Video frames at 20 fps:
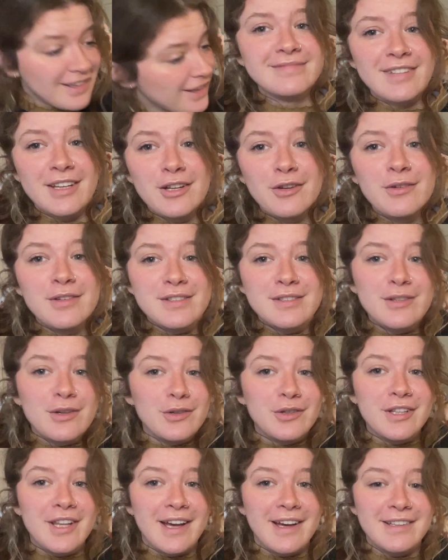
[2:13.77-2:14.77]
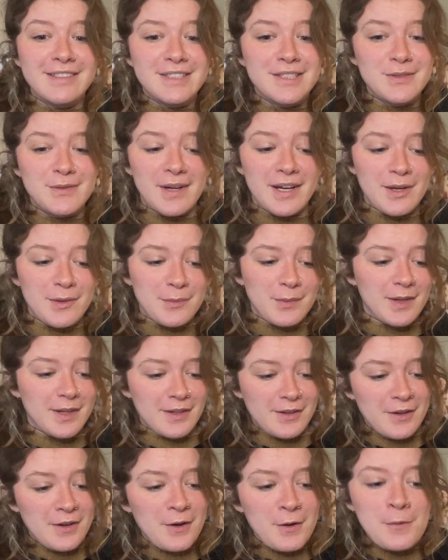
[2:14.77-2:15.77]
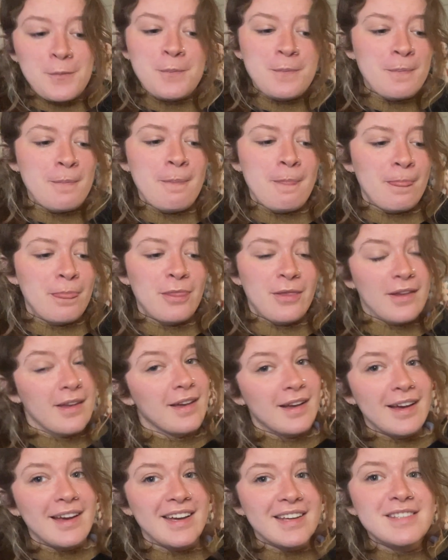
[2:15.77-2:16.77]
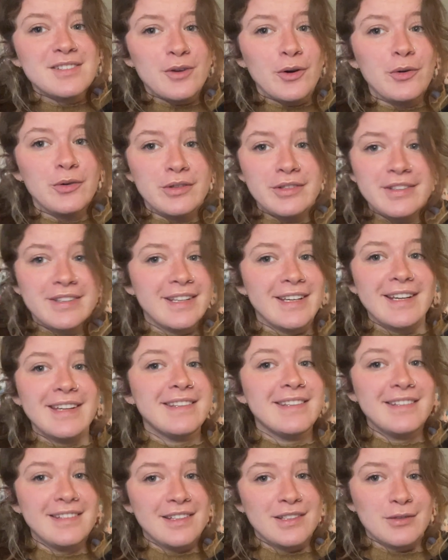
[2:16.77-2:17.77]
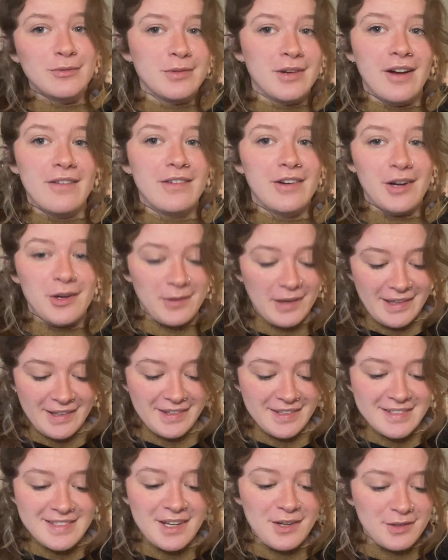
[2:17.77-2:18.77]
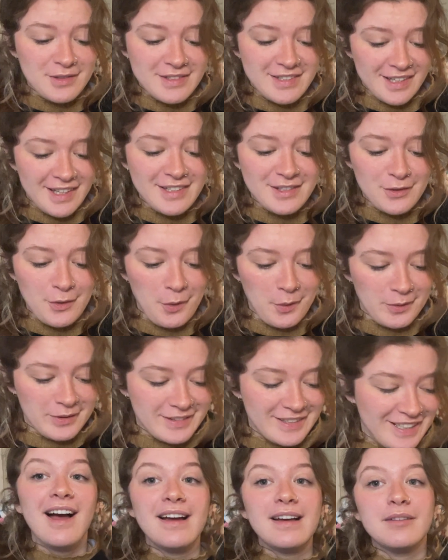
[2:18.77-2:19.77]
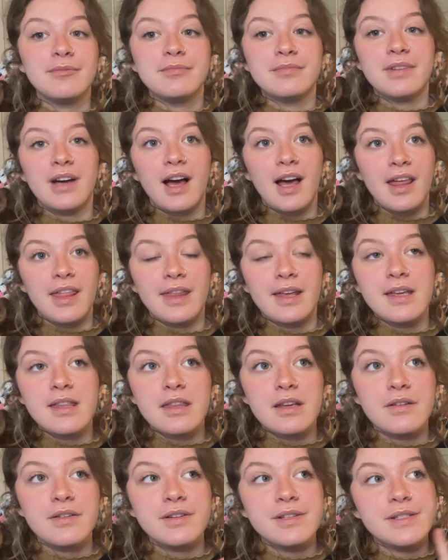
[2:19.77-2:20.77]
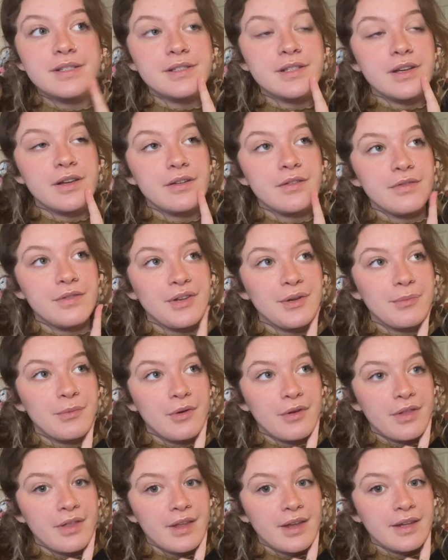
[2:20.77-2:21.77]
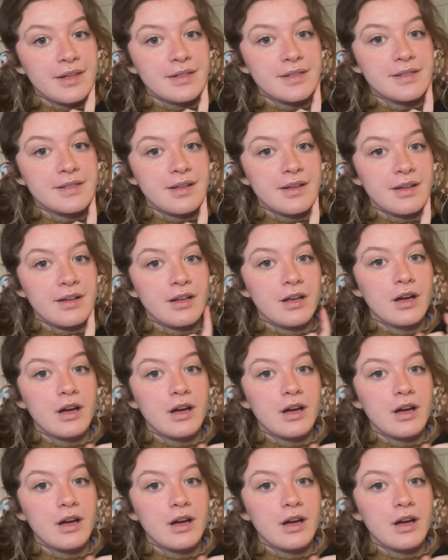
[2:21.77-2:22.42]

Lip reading: I know it's colder elsewhere, but it is cold. The heating doesn't work very well in this house. It's cold. I think there is a few more things that